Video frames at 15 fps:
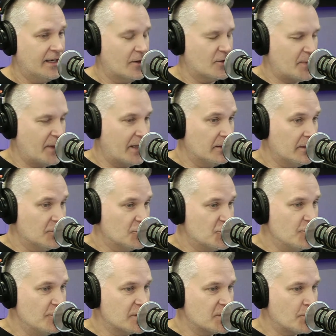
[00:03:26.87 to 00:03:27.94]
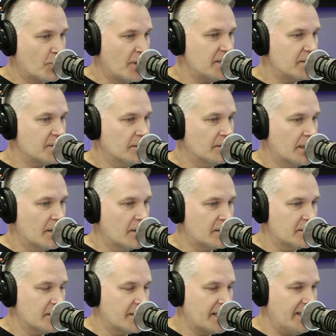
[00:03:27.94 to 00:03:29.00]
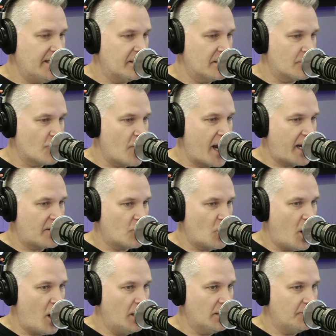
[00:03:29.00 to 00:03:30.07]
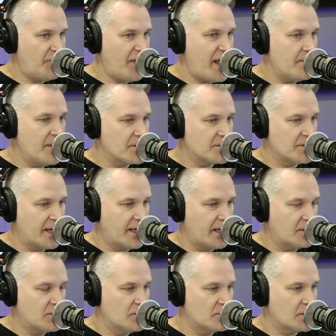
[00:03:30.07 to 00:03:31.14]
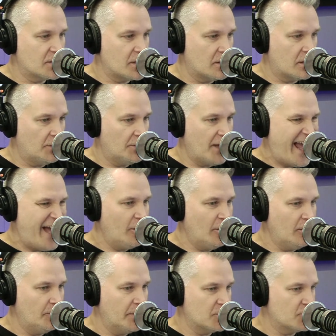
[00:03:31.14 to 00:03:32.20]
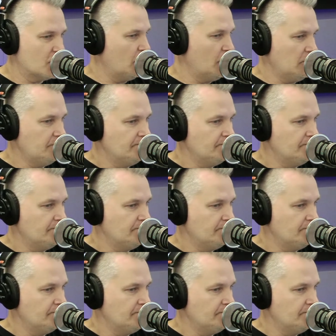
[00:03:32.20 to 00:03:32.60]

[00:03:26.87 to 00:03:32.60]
I was playing a little Judas Priest earlier because they're getting into the Rock and Roll Hall of Fame yesterday, and I chose a song called Hell Patrol,